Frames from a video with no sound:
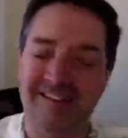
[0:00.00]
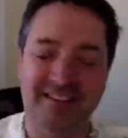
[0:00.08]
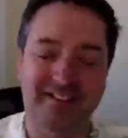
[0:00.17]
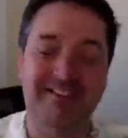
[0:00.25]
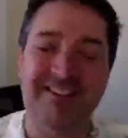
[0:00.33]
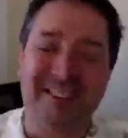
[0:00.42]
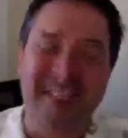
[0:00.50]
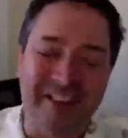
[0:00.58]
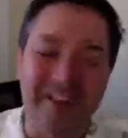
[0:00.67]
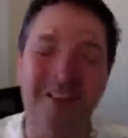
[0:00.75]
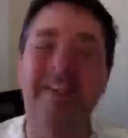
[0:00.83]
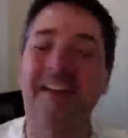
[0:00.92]

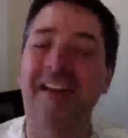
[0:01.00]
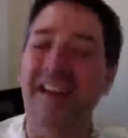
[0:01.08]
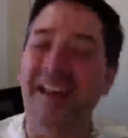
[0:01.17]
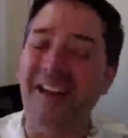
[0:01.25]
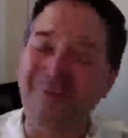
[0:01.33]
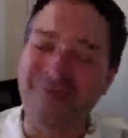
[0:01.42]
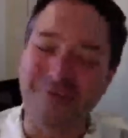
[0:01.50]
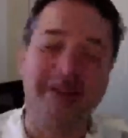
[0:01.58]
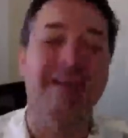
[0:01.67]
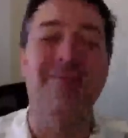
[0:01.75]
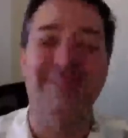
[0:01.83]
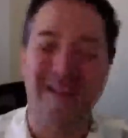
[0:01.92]
still
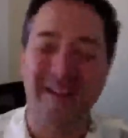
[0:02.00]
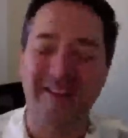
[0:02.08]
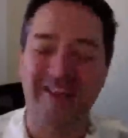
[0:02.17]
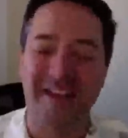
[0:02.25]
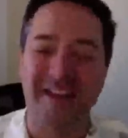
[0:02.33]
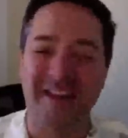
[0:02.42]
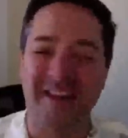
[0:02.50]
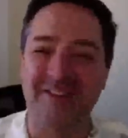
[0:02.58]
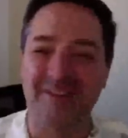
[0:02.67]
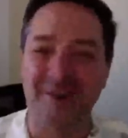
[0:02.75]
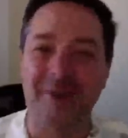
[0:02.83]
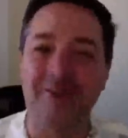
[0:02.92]
incredibly
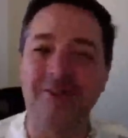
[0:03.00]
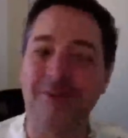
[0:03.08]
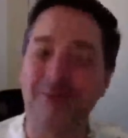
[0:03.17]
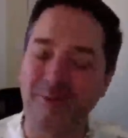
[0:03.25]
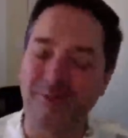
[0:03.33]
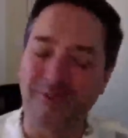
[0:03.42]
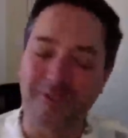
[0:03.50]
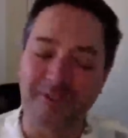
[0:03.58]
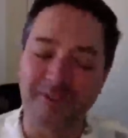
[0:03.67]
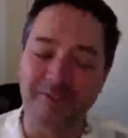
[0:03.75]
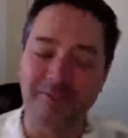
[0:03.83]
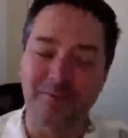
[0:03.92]
exciting, Saul,
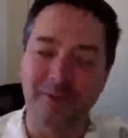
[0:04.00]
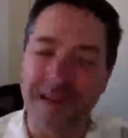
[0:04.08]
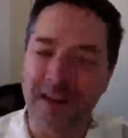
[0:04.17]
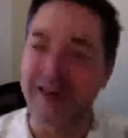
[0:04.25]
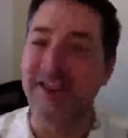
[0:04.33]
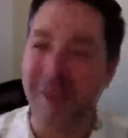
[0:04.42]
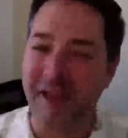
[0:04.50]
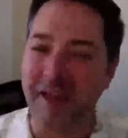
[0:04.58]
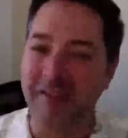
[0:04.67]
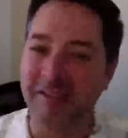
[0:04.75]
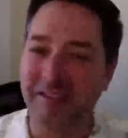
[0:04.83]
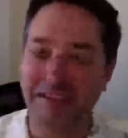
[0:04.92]
to write an
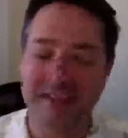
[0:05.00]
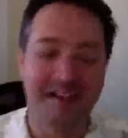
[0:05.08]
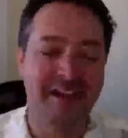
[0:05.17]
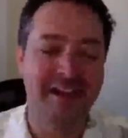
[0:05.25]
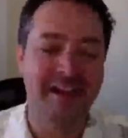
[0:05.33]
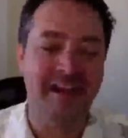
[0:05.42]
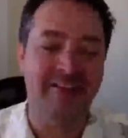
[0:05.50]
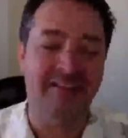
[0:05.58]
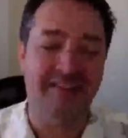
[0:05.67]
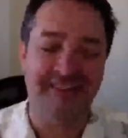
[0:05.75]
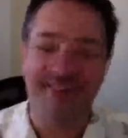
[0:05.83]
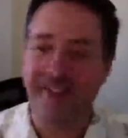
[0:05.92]
email, to